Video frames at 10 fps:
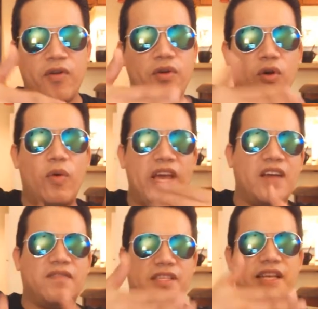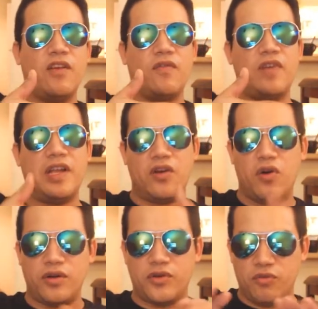further away of self in
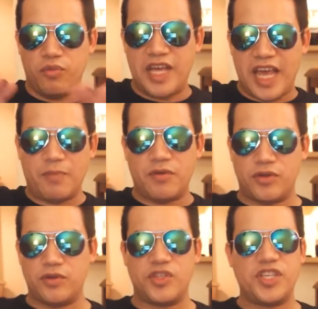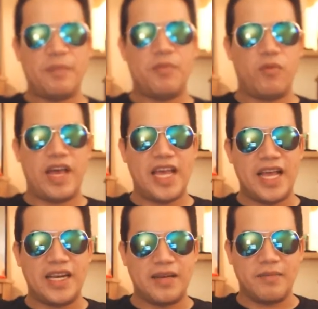order to be able to step
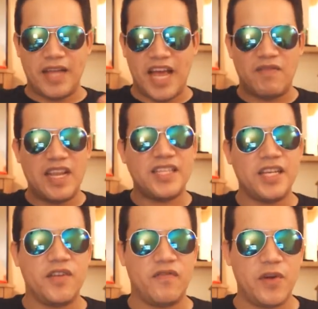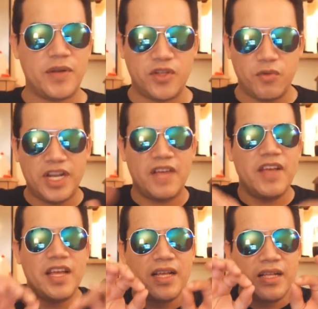away and have less interference. You want to
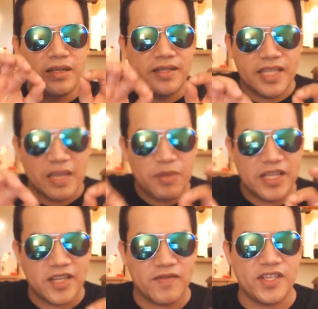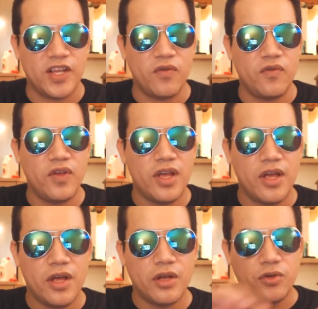have tidbits of self
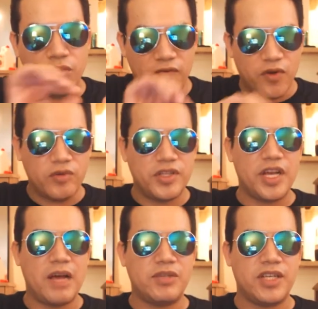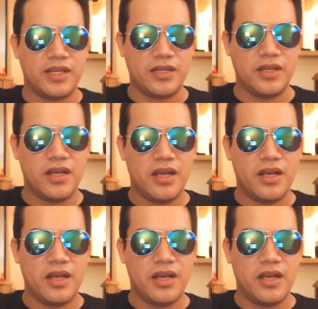to influence the object.